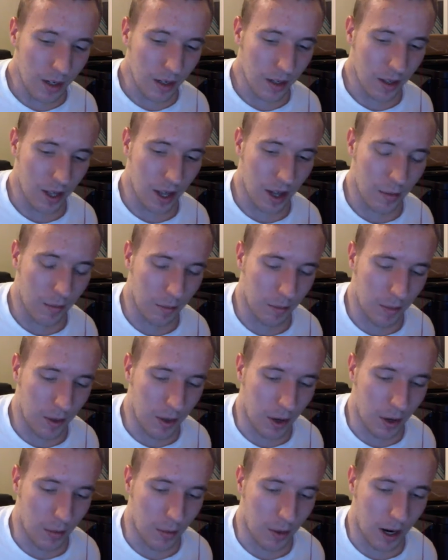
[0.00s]
then
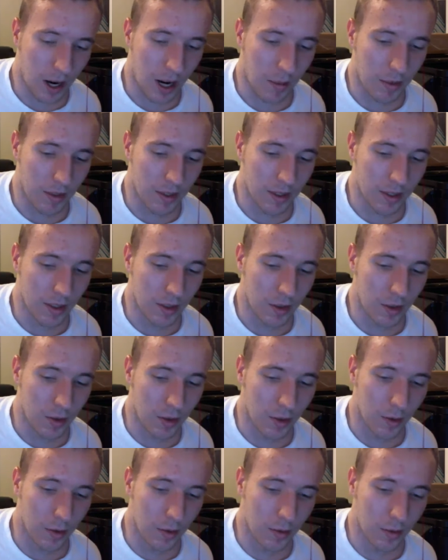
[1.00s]
Mohamed
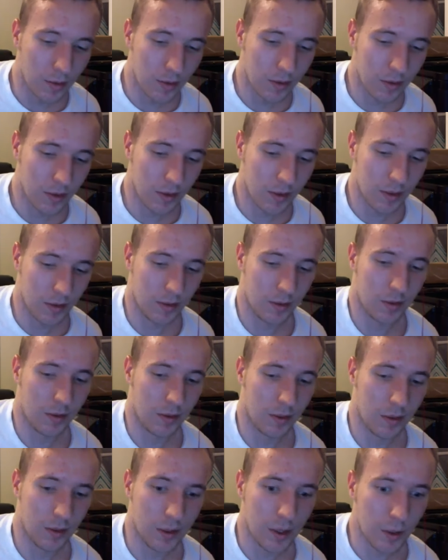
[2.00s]
Sanu
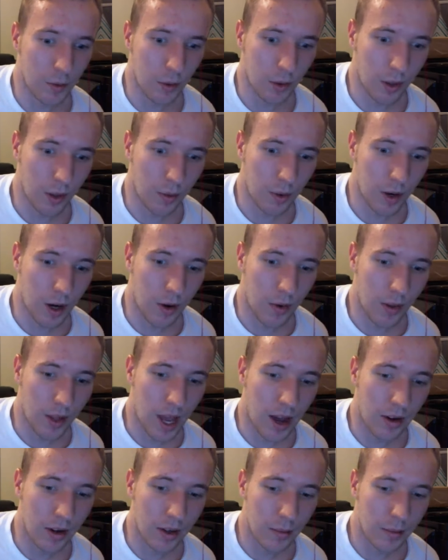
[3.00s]
did really well
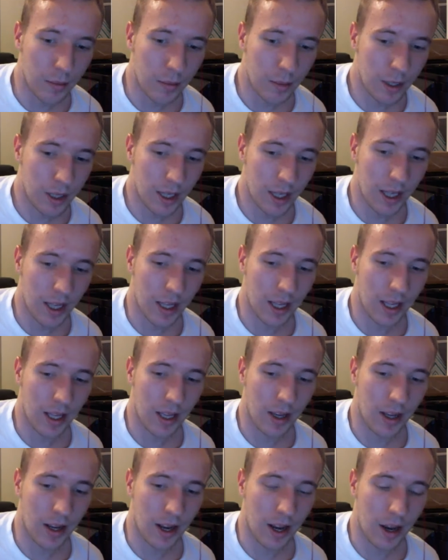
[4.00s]
without him.
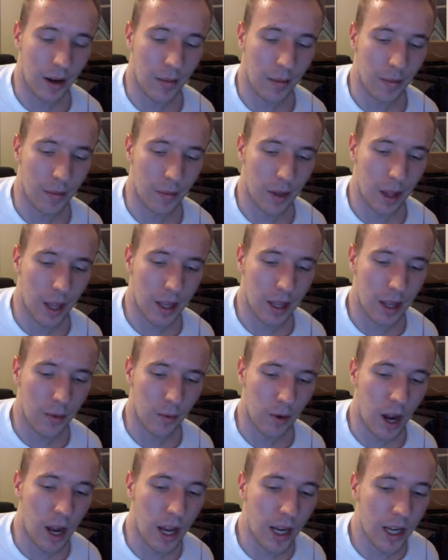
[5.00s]
And then
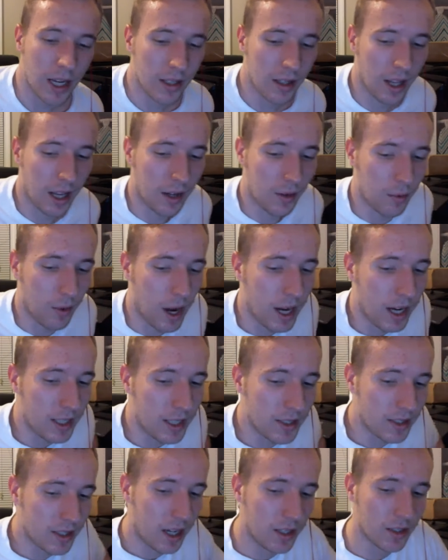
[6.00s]

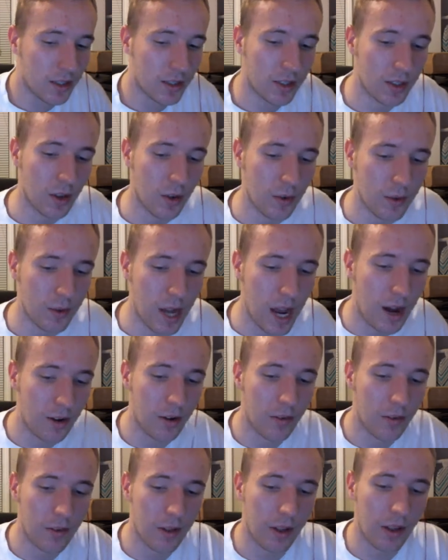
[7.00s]
Ryan's kind of slowed down
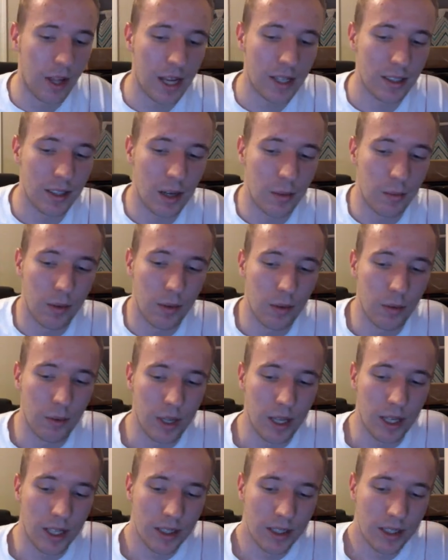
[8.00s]
over the last couple of
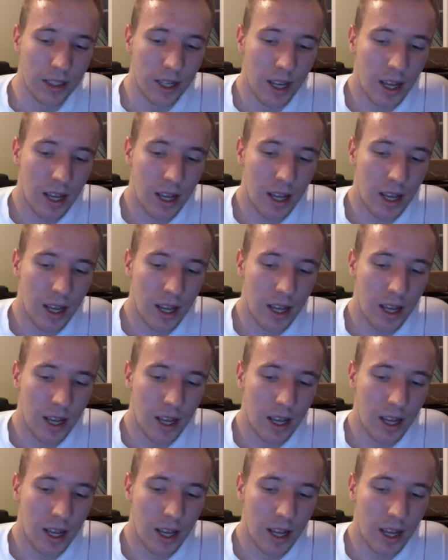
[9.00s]
weeks.